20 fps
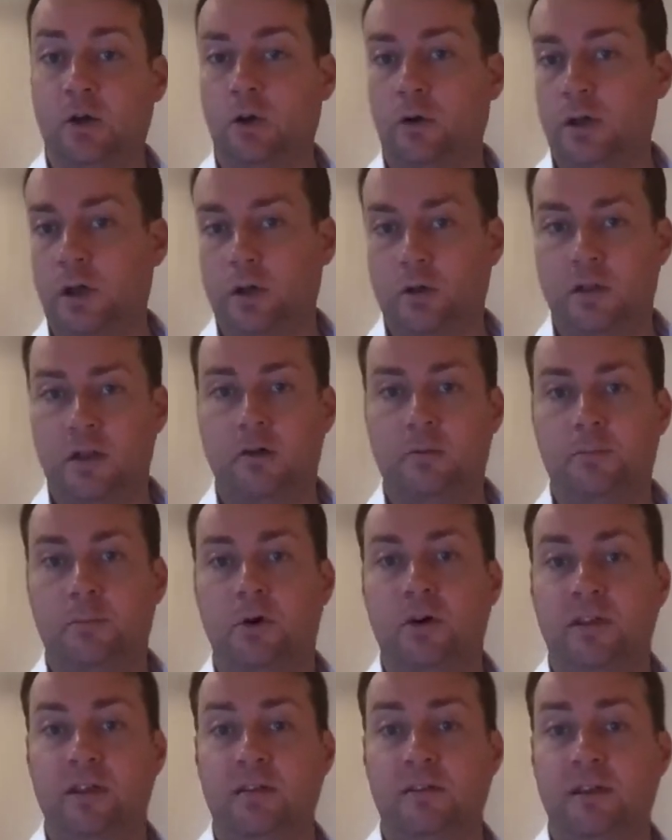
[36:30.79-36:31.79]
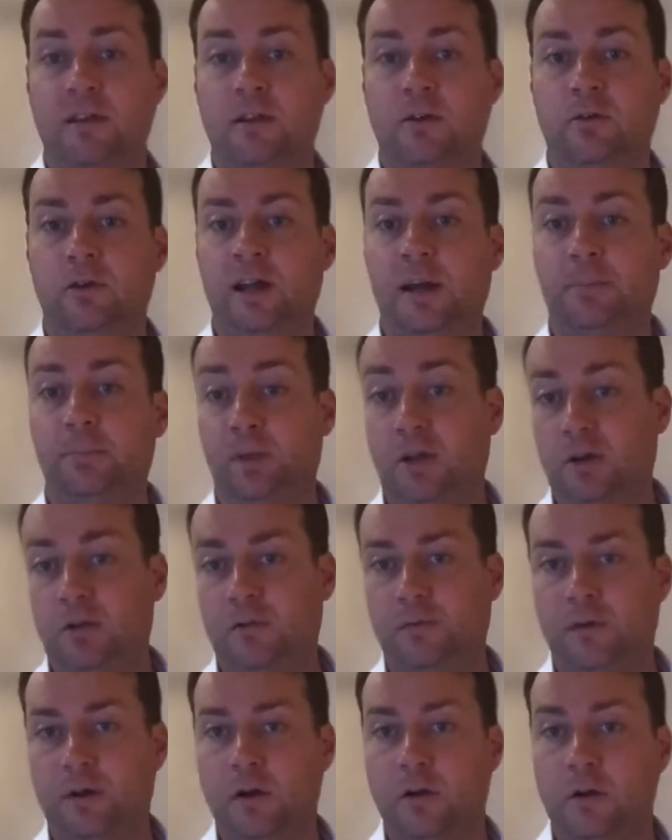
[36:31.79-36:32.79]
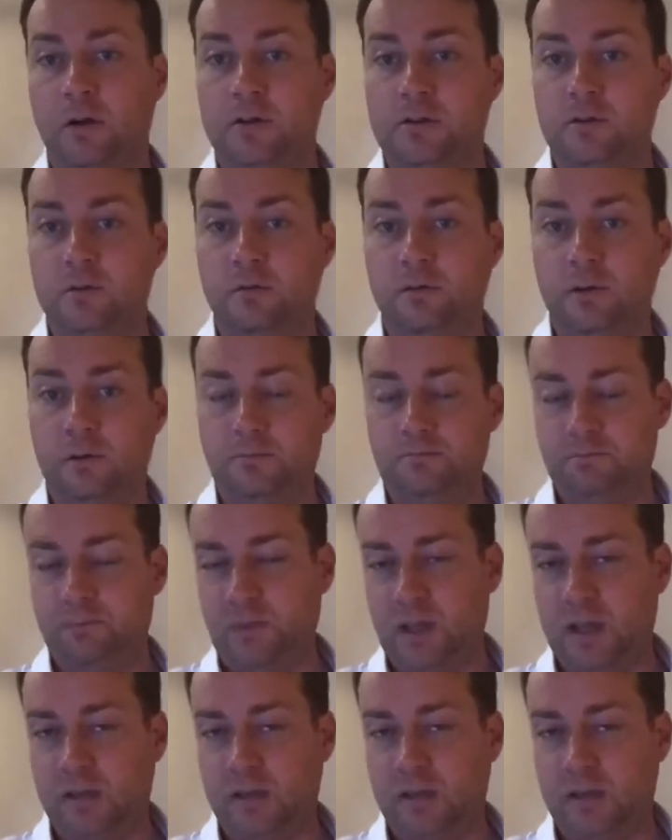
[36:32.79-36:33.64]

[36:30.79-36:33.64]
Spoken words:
and they'll all go there and buy their dinner and upload photos of